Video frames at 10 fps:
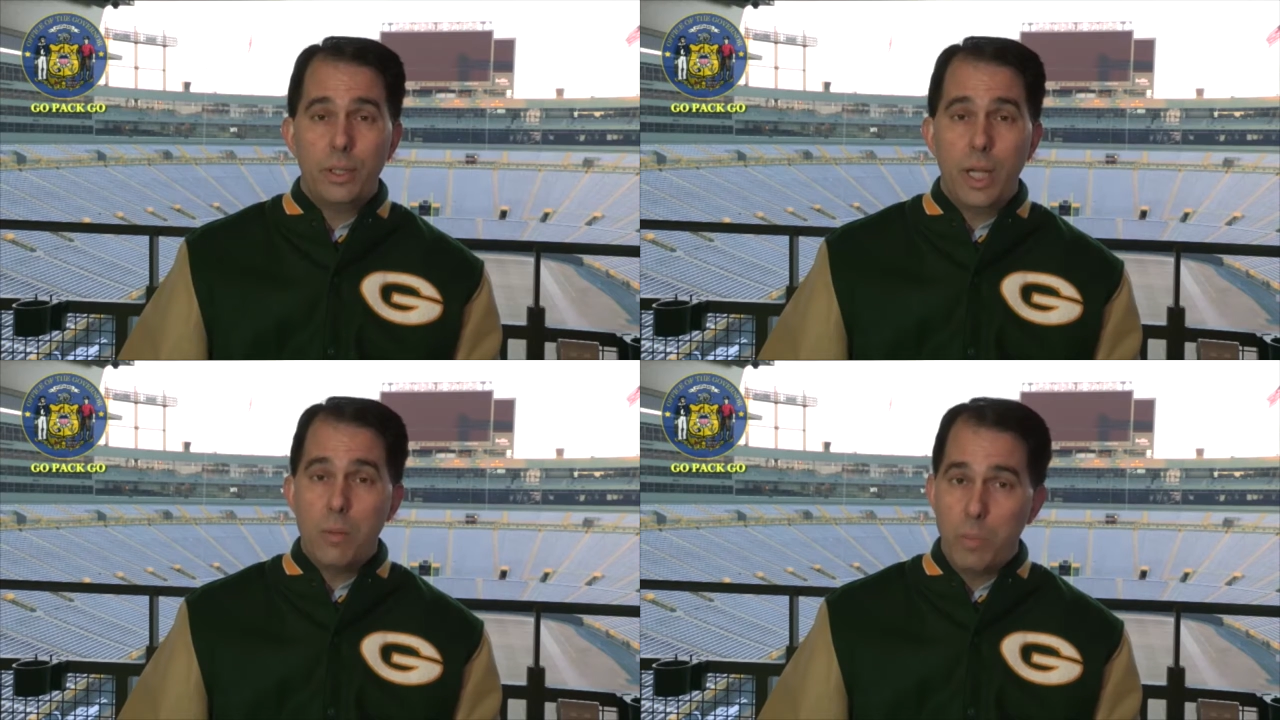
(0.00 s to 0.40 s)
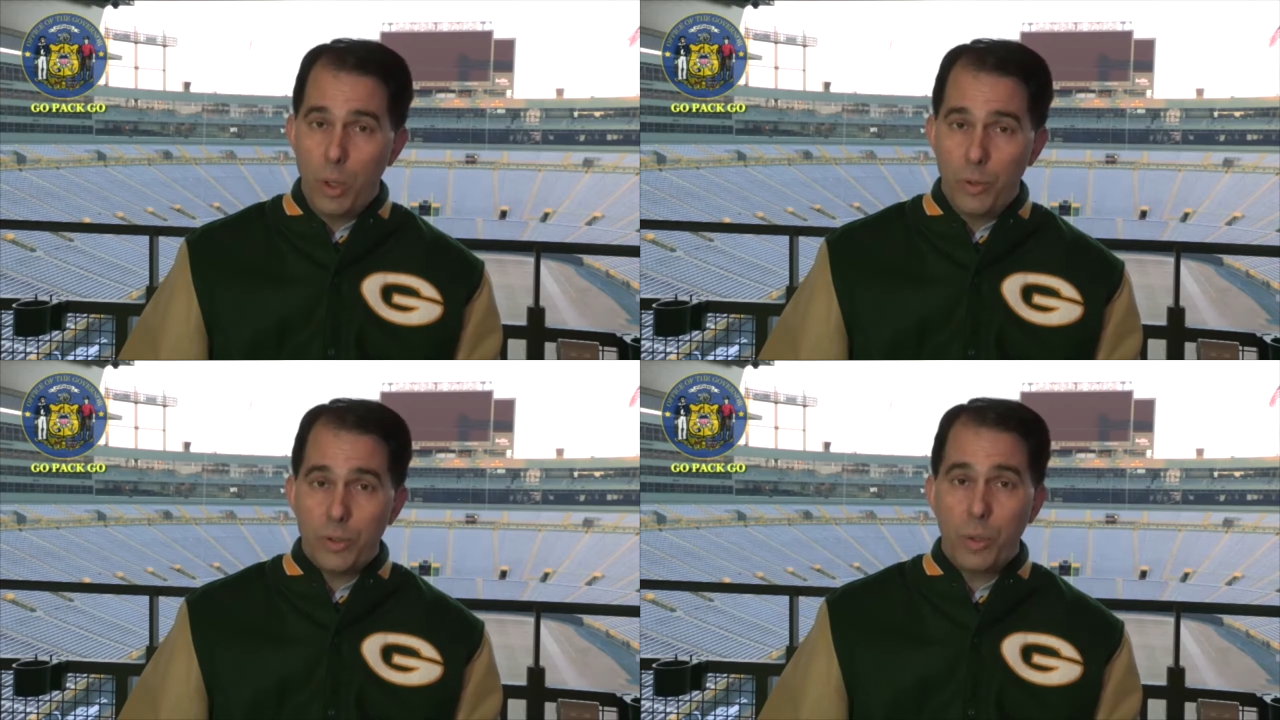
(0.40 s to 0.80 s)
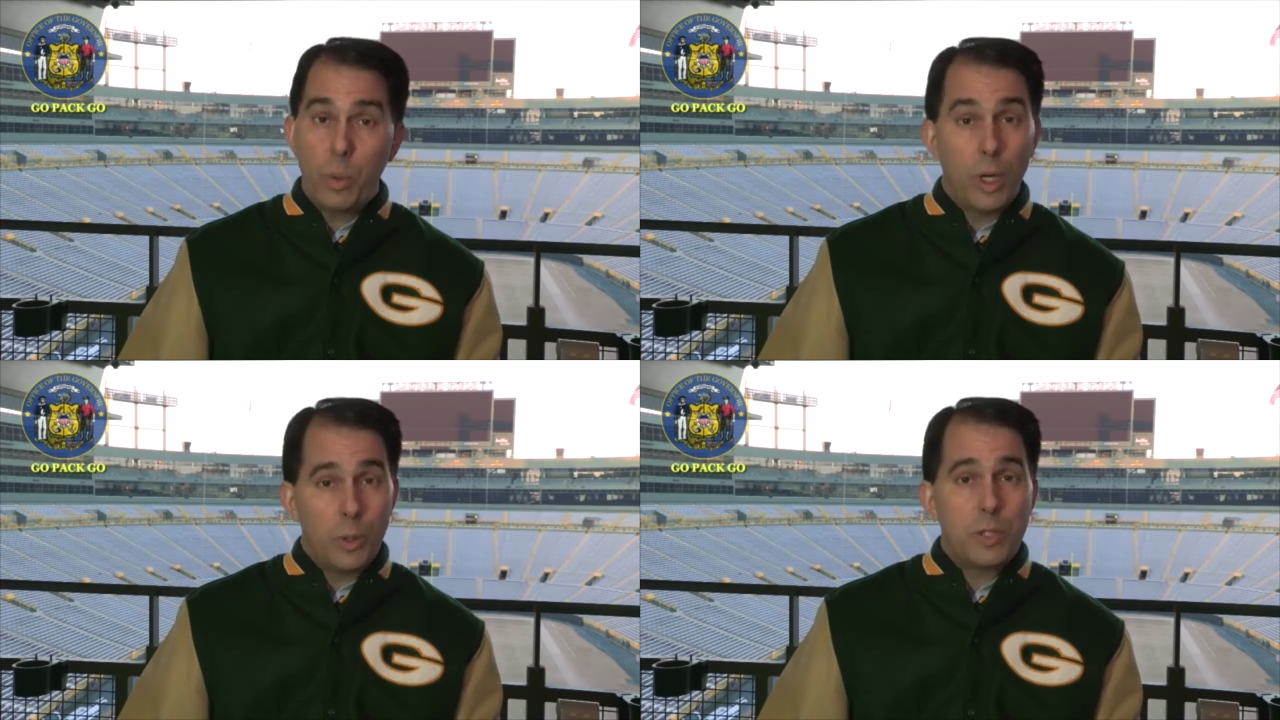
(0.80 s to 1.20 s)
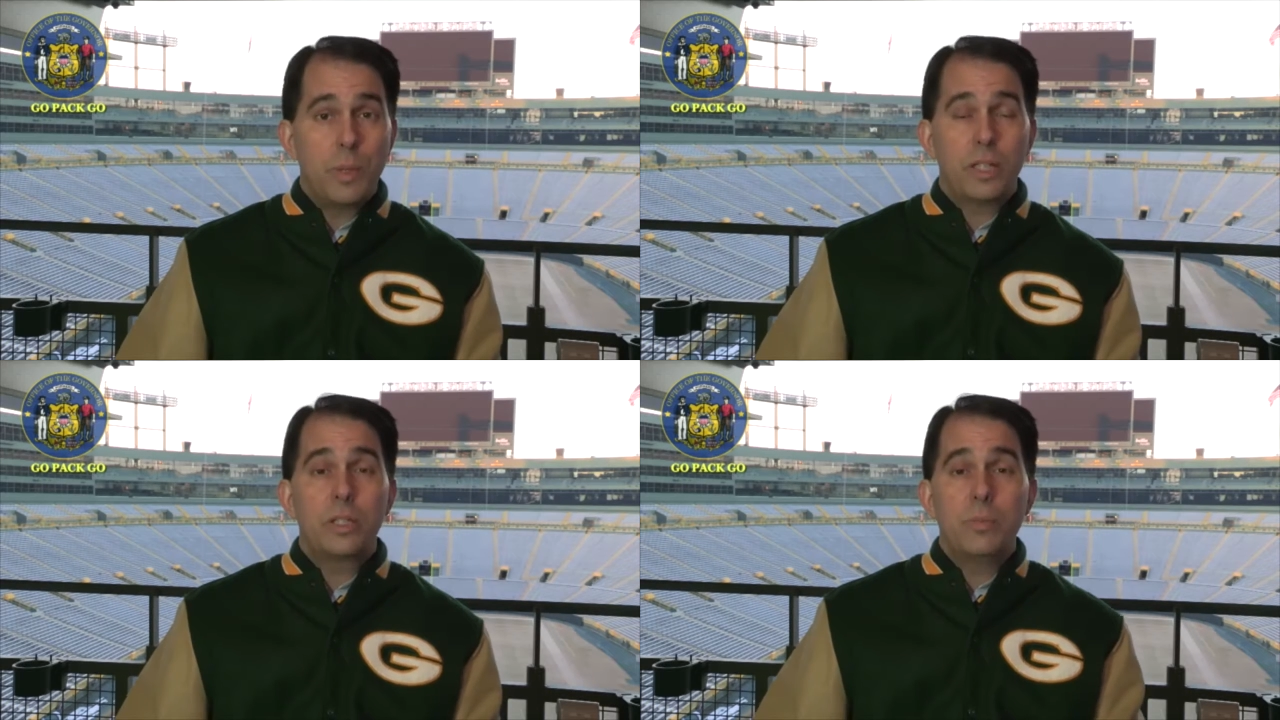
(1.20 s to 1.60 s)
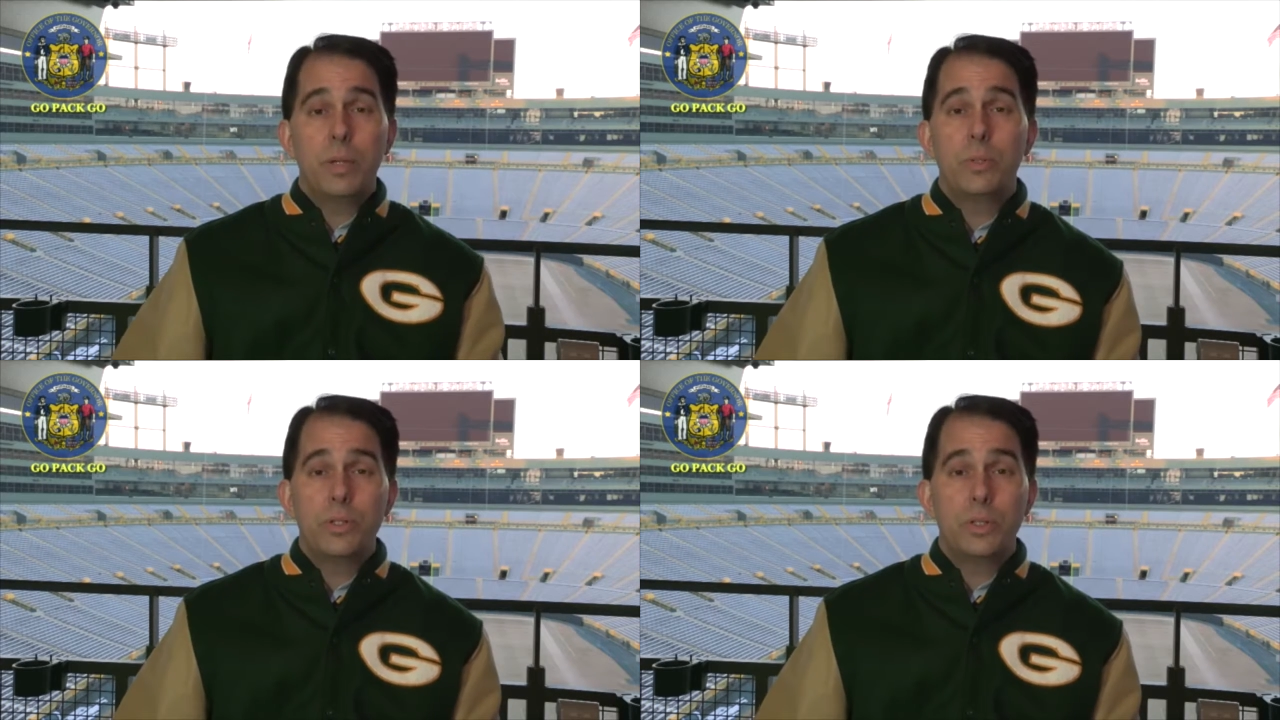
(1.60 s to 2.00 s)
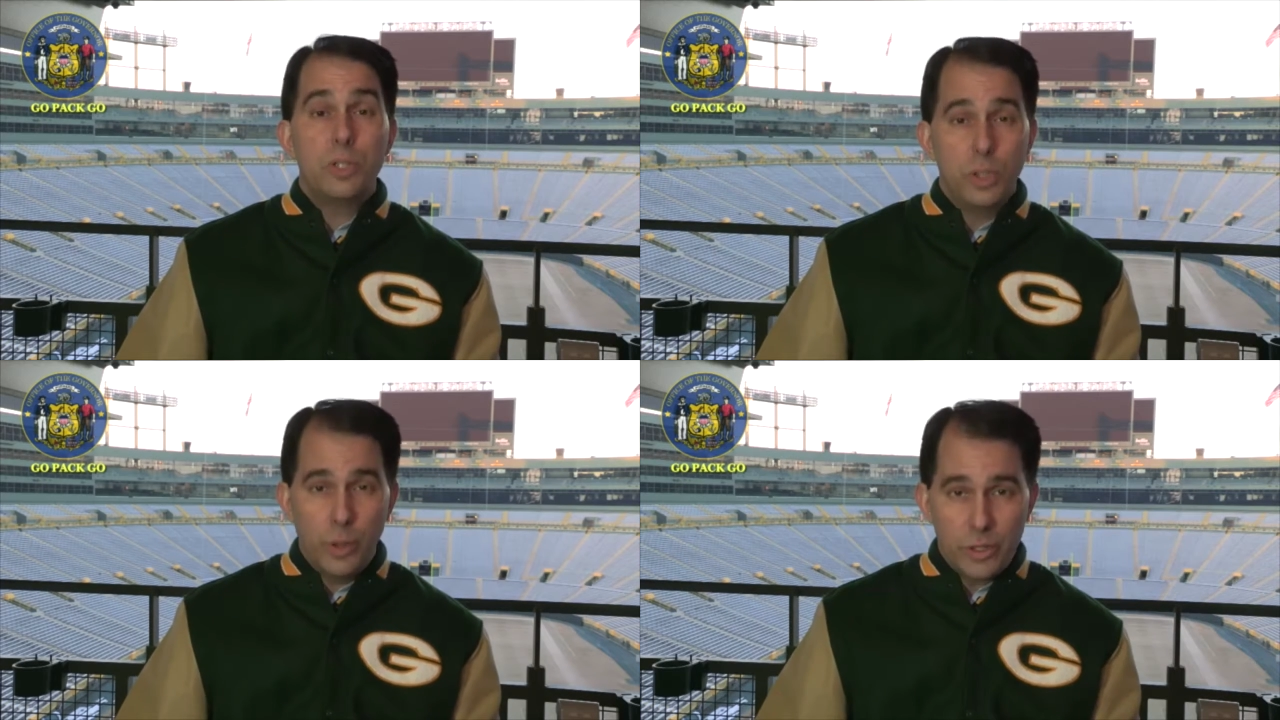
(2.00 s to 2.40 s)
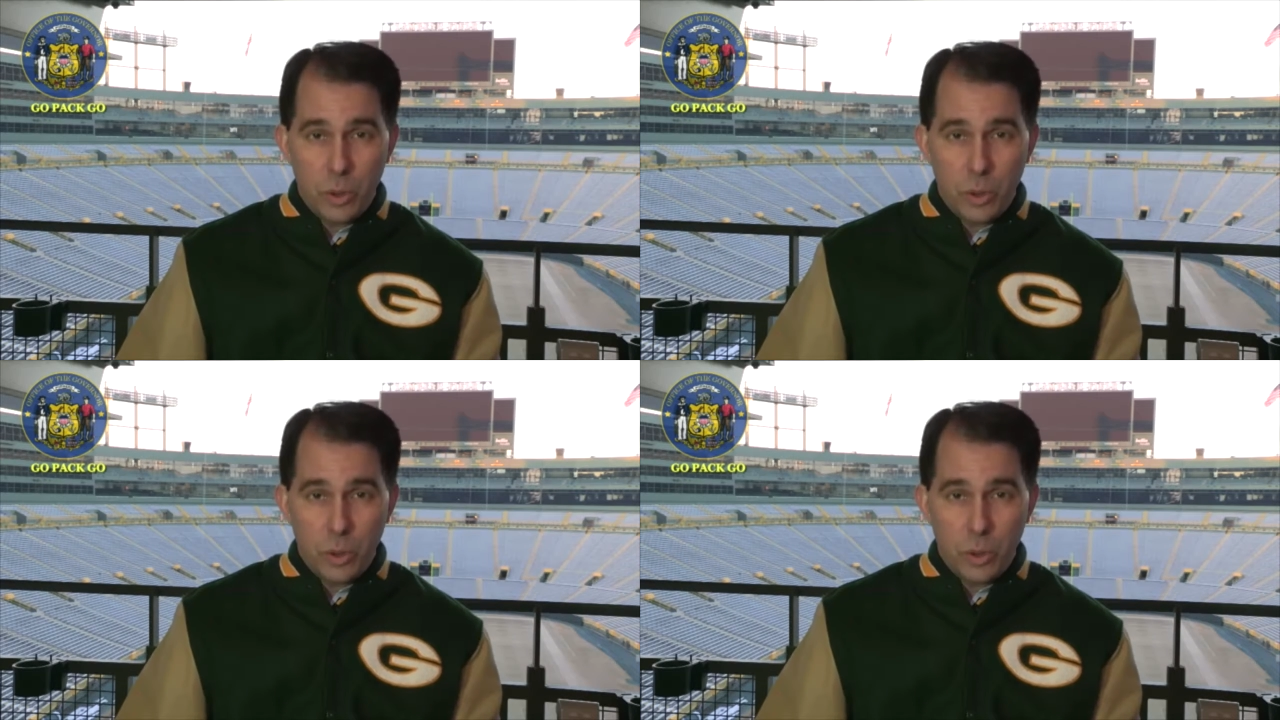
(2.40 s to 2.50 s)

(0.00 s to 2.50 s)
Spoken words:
and both are well-respected members of the U.S.